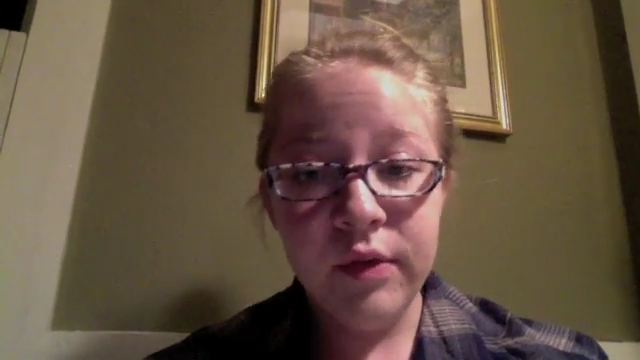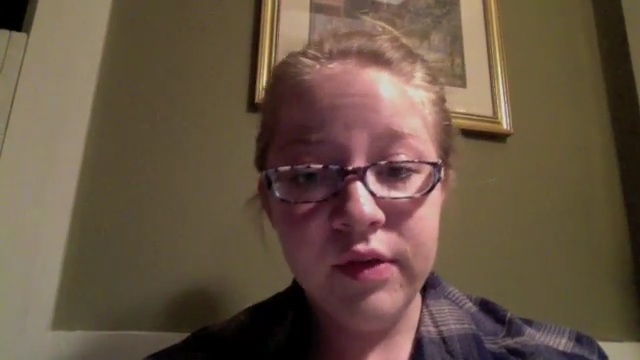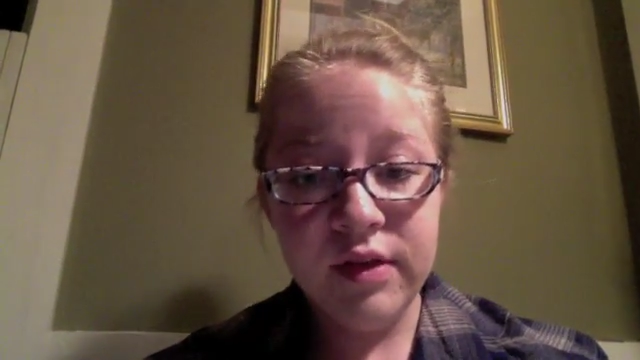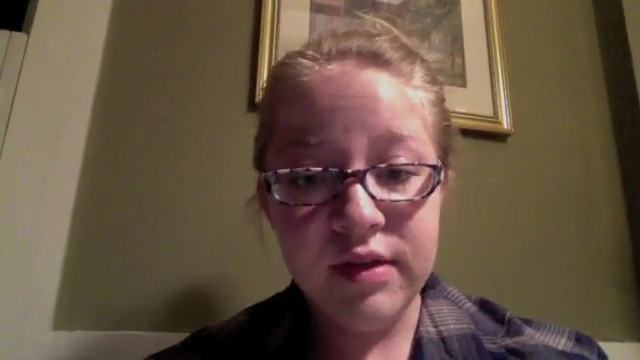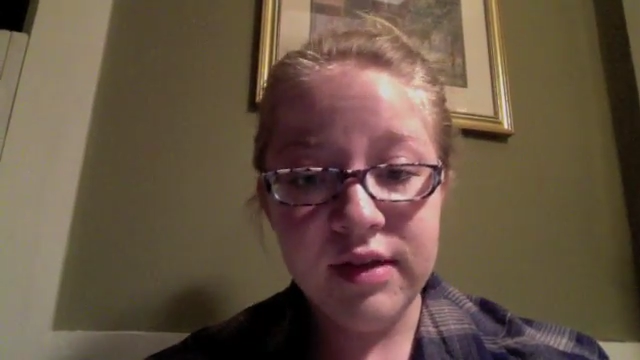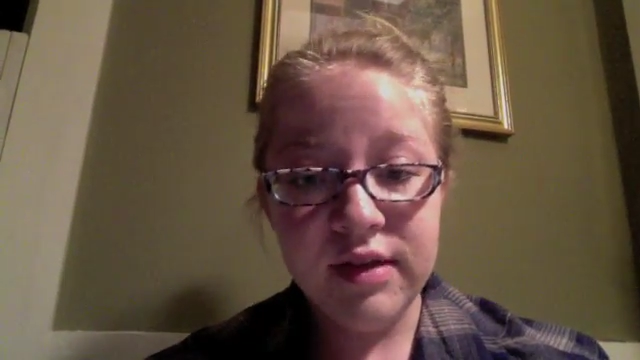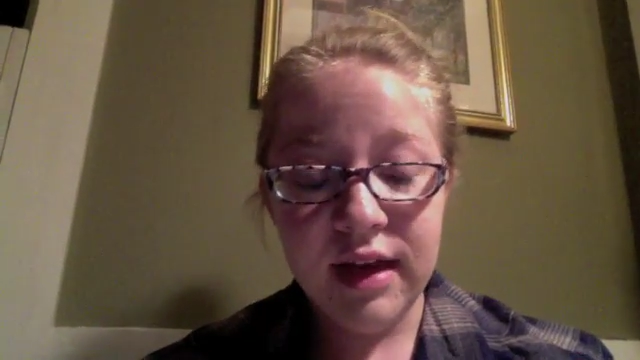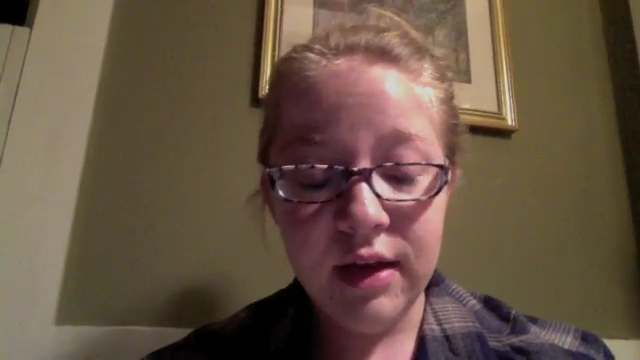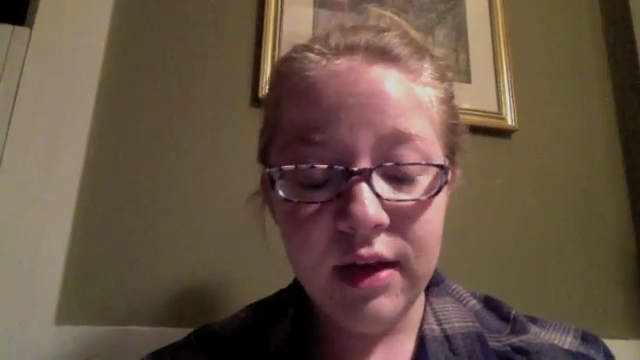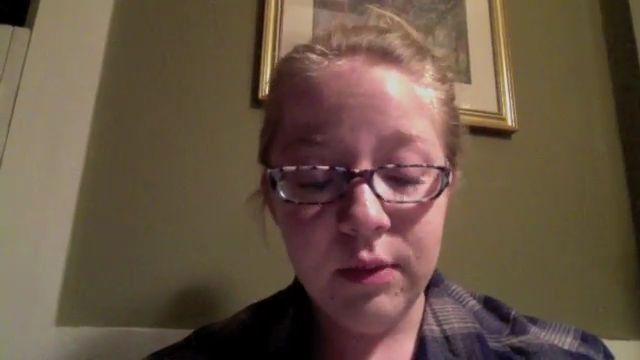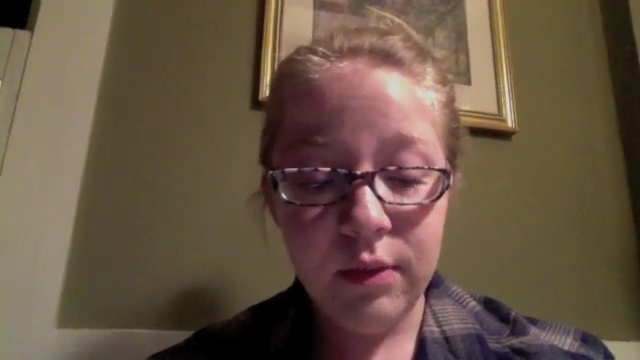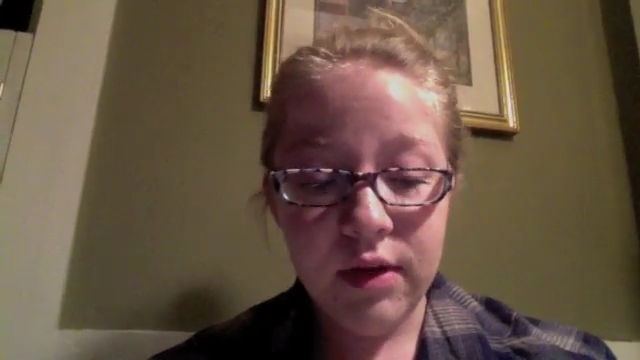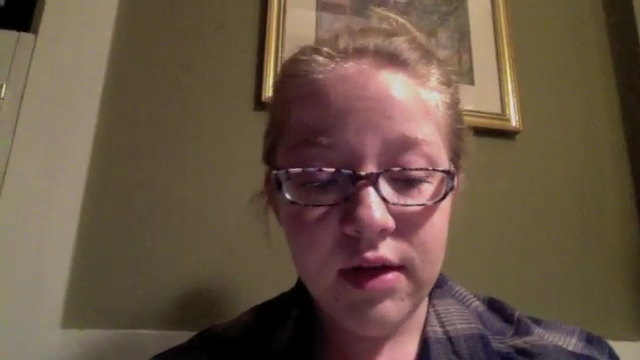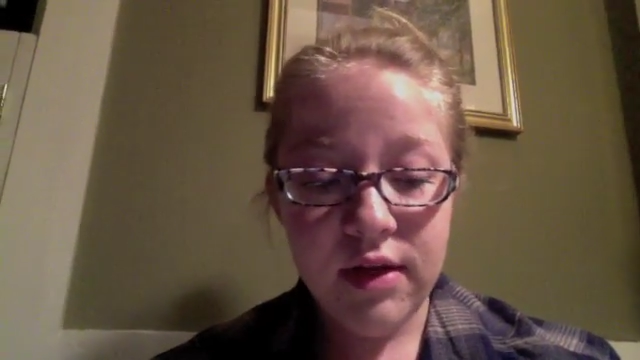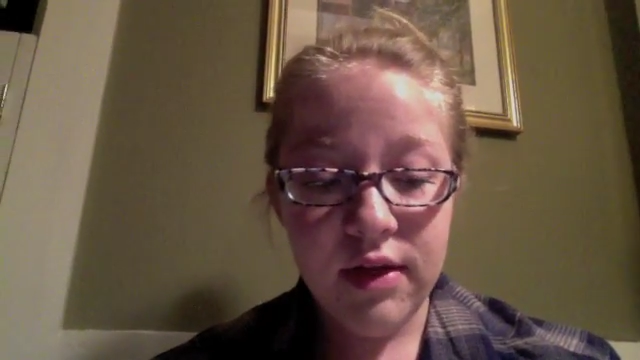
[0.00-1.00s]
to stay
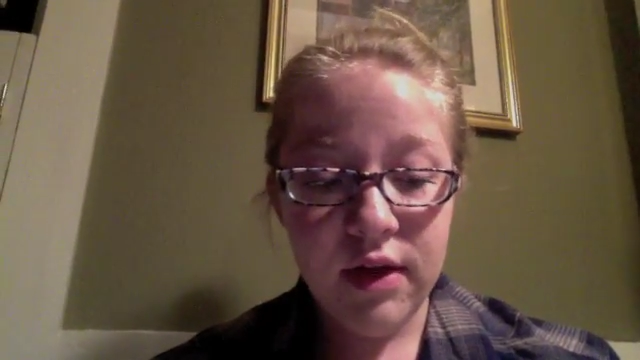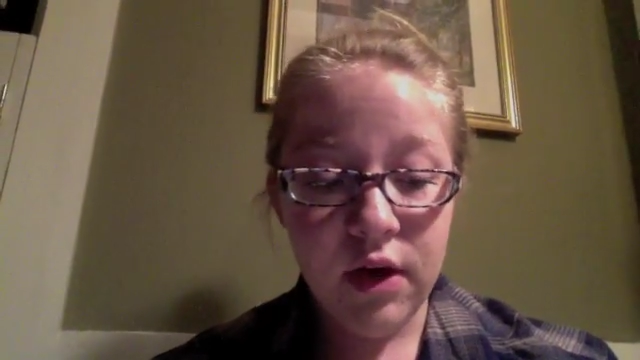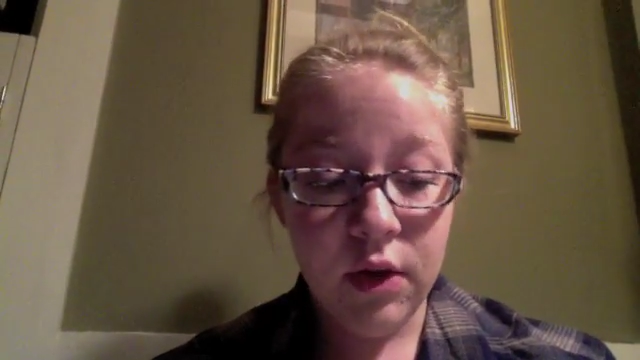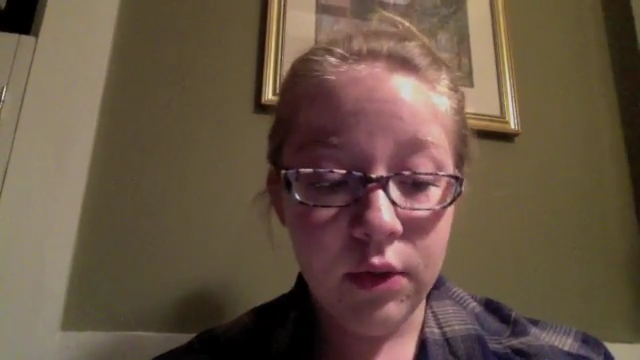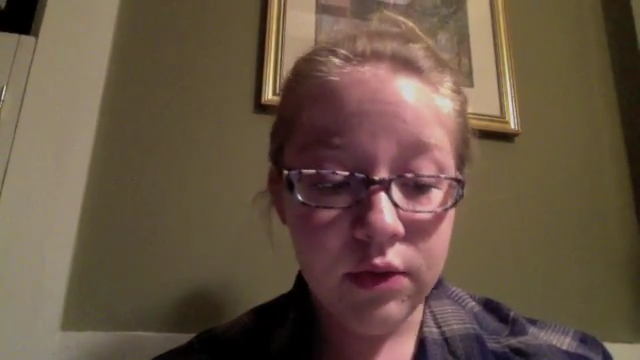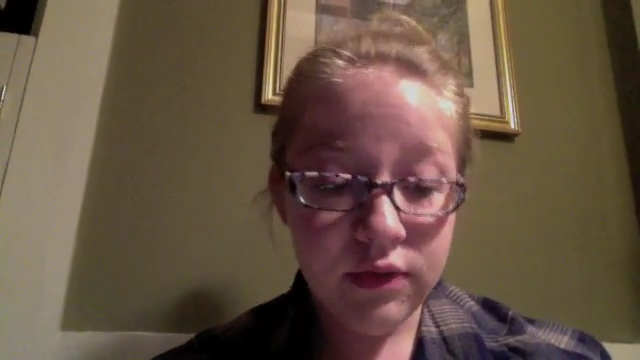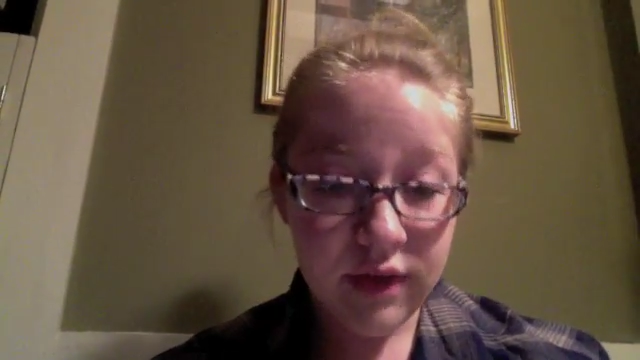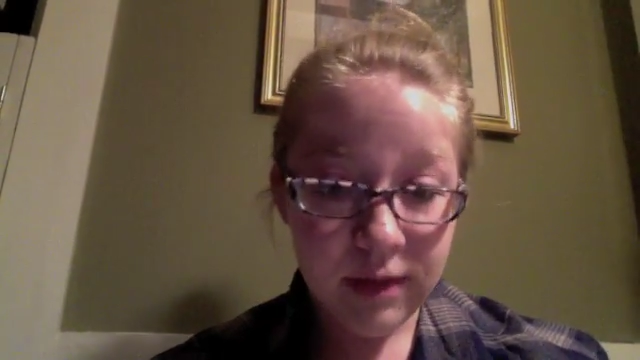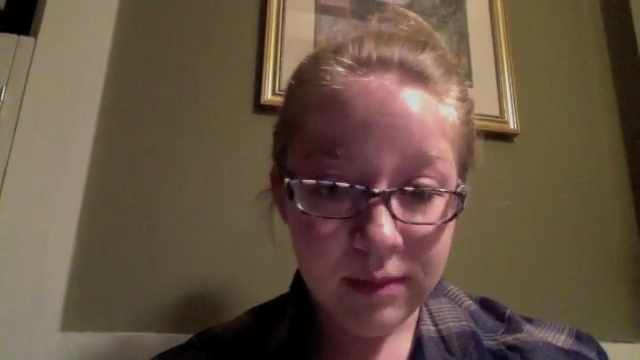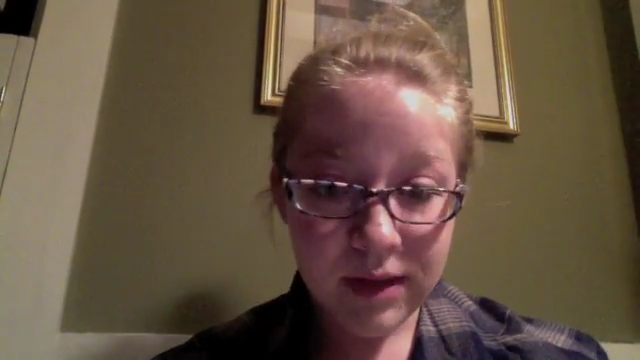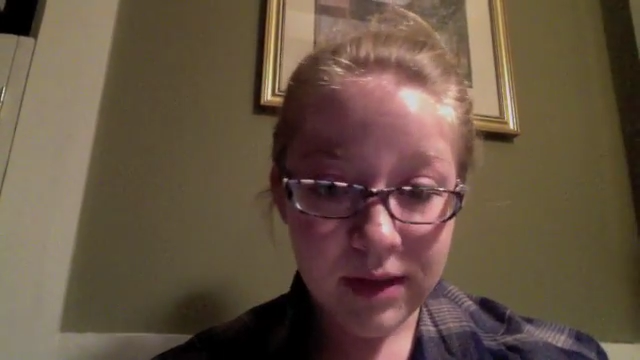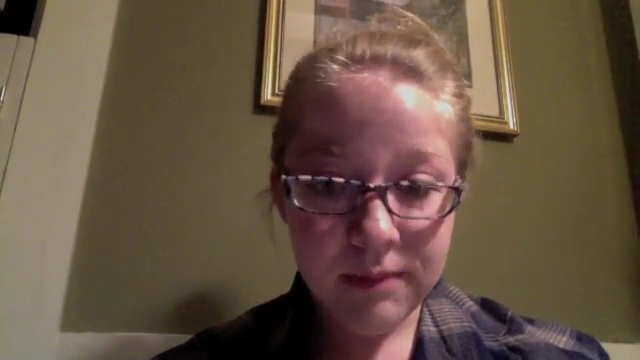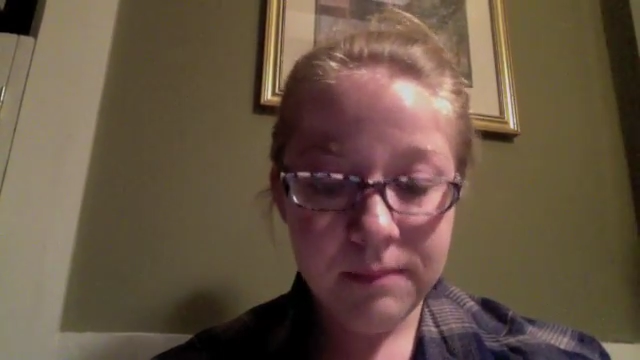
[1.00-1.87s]
with a host family,